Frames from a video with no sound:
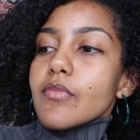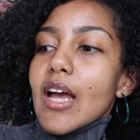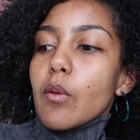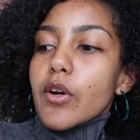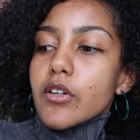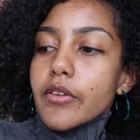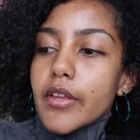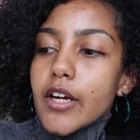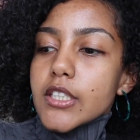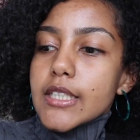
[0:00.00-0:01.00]
I went over
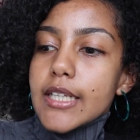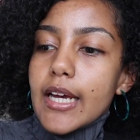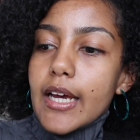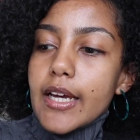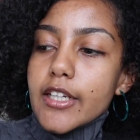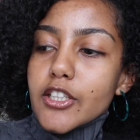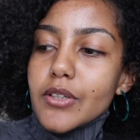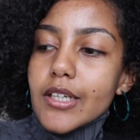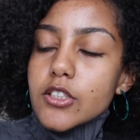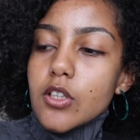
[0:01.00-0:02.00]
there today, and you
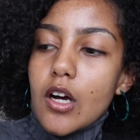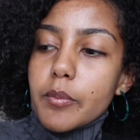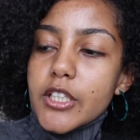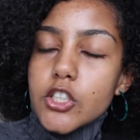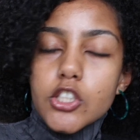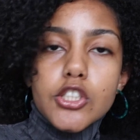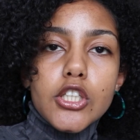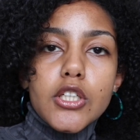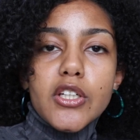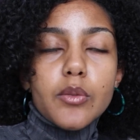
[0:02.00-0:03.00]
guys saw me just
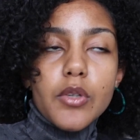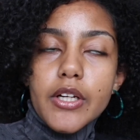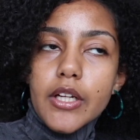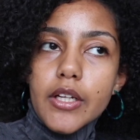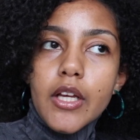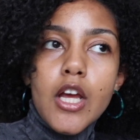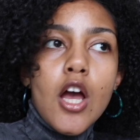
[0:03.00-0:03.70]
chilling and working